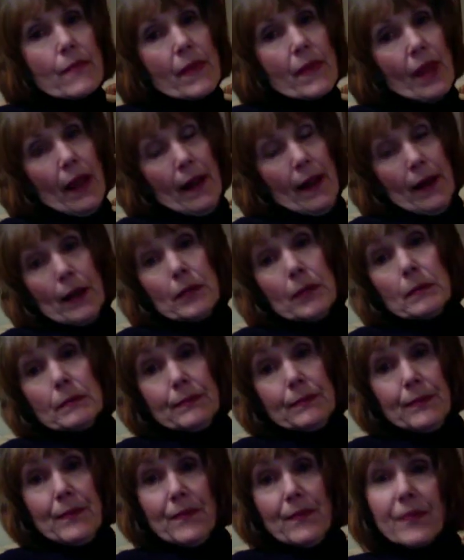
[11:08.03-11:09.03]
And
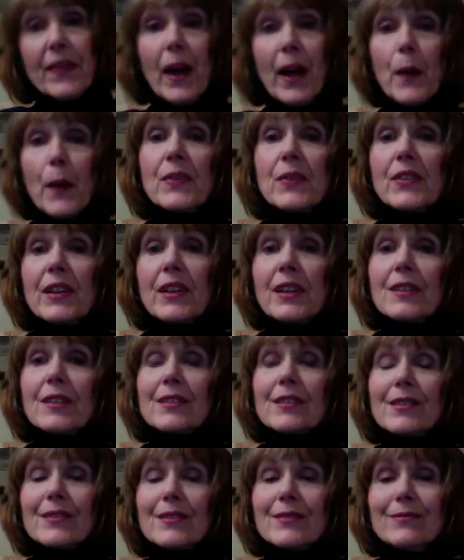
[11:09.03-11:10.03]
that was it.
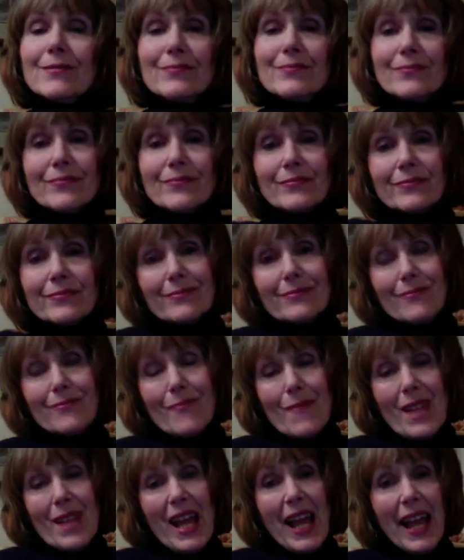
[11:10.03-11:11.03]

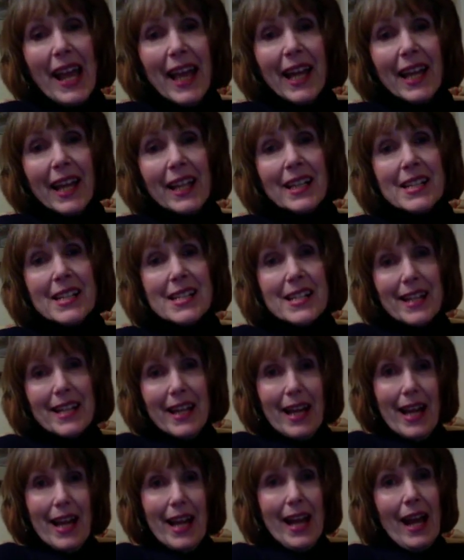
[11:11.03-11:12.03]
And
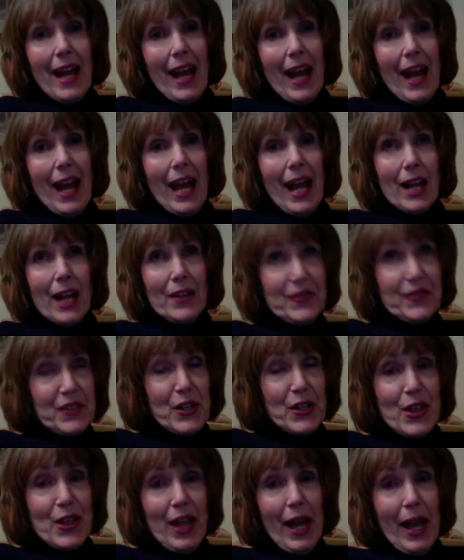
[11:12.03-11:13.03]

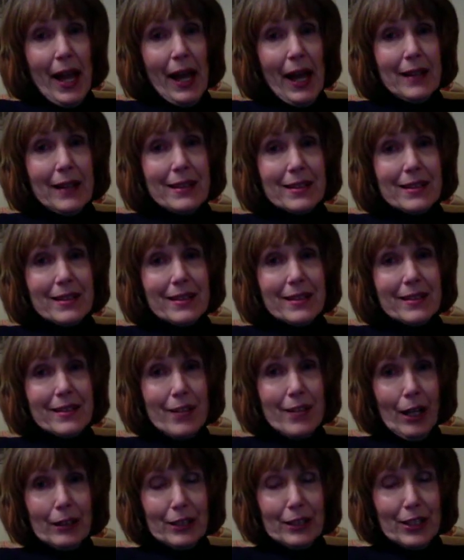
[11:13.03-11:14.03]
after that,
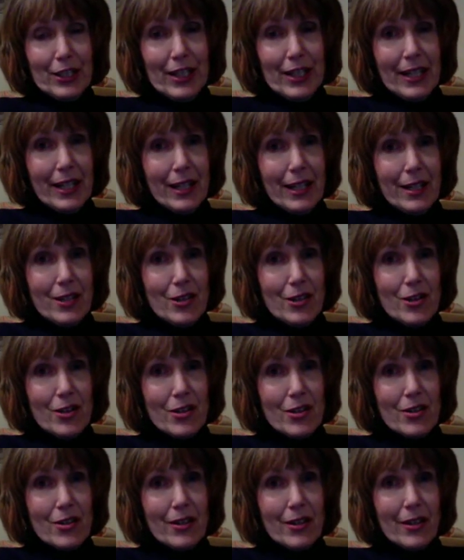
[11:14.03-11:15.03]
Dr.
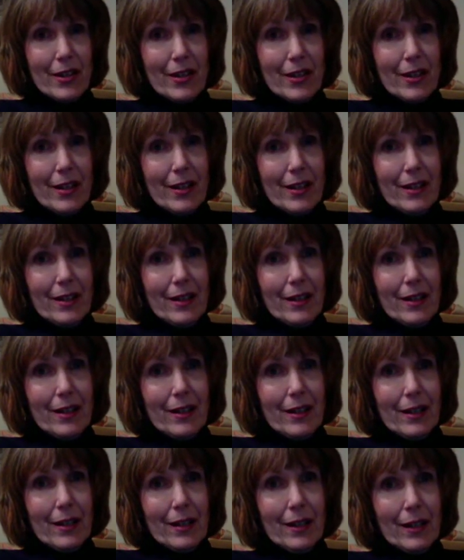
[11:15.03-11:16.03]
H.
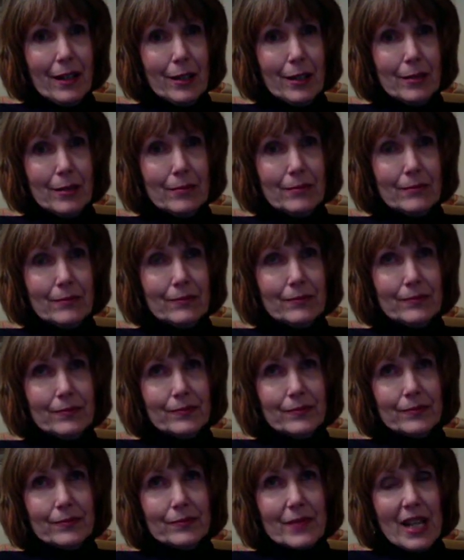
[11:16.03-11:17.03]
And
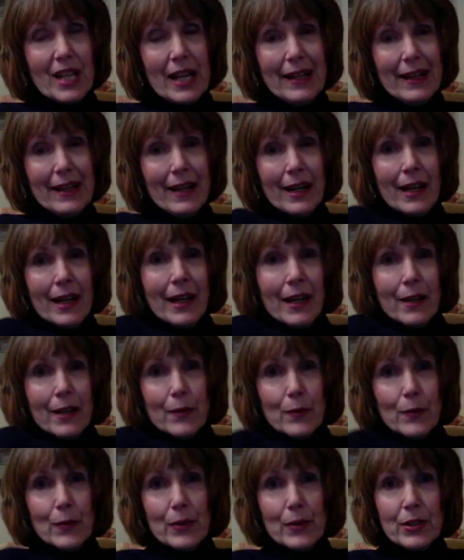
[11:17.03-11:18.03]
I,
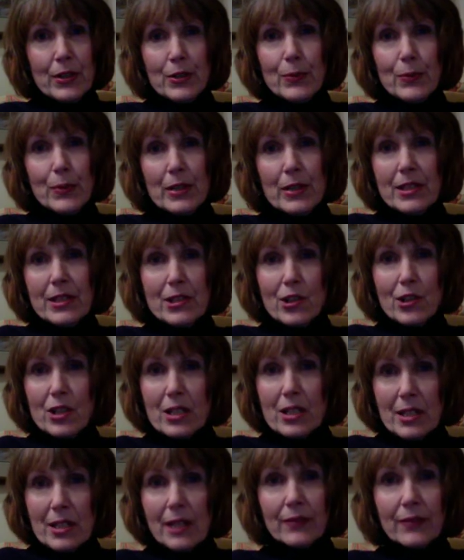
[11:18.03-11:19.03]
this
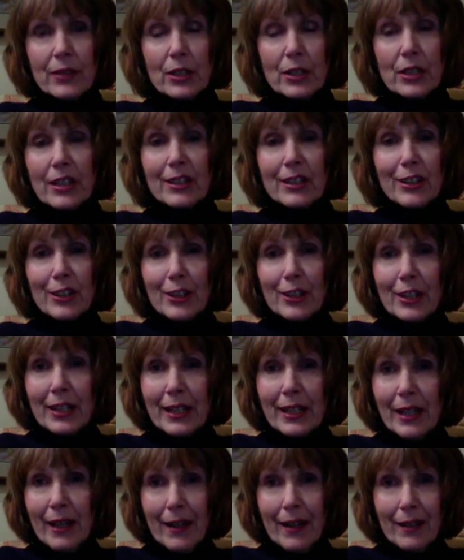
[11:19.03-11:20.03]
just never occurred
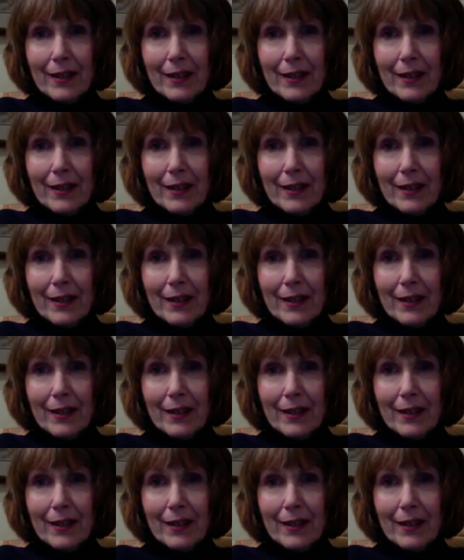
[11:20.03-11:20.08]
again.